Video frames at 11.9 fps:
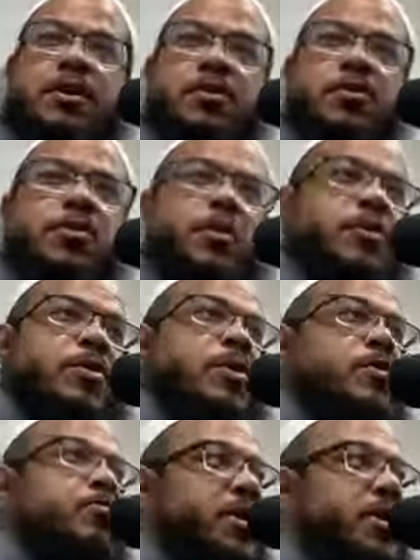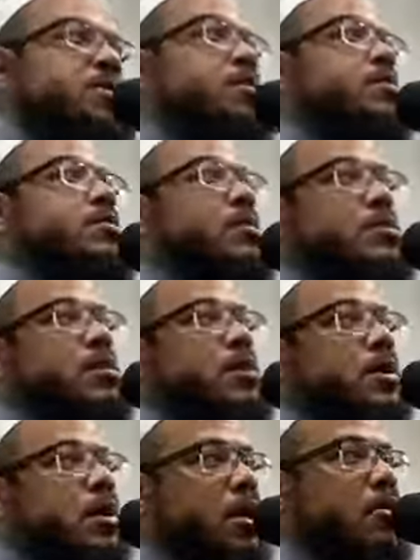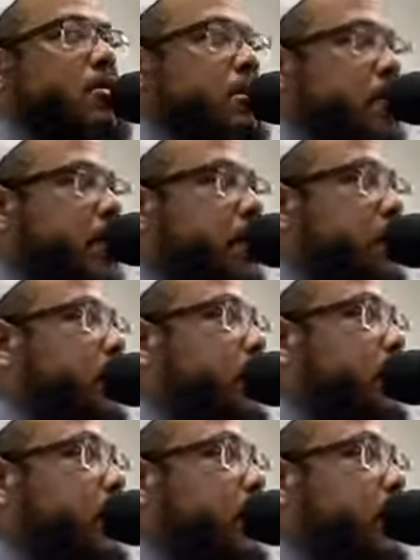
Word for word: You know, there were there were pieces here and there